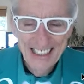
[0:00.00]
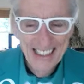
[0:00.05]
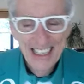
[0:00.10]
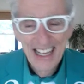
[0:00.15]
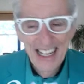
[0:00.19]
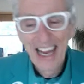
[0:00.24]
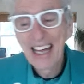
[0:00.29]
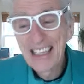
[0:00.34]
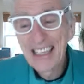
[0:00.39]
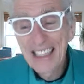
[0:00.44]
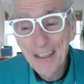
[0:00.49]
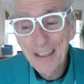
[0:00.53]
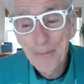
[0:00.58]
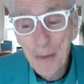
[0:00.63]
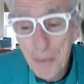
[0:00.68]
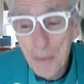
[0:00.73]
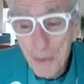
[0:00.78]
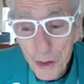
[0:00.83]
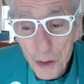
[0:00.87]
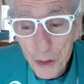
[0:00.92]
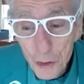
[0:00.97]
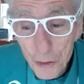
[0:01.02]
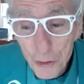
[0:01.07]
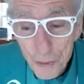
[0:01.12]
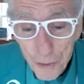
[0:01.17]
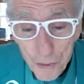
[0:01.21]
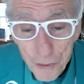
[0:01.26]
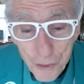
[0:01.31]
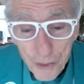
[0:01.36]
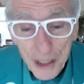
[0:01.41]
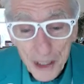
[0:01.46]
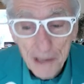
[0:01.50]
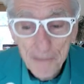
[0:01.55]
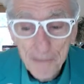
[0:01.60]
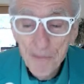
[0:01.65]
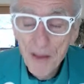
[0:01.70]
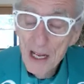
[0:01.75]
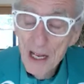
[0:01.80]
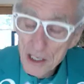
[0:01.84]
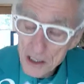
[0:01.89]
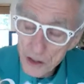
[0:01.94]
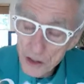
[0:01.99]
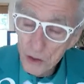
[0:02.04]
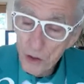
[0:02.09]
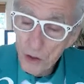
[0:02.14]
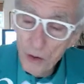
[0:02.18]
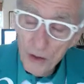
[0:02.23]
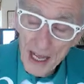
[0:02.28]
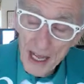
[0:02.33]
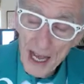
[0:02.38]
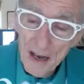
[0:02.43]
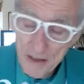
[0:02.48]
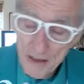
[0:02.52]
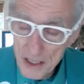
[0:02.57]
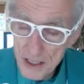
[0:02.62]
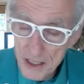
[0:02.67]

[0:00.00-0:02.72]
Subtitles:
And these people can do it for free. So go down, you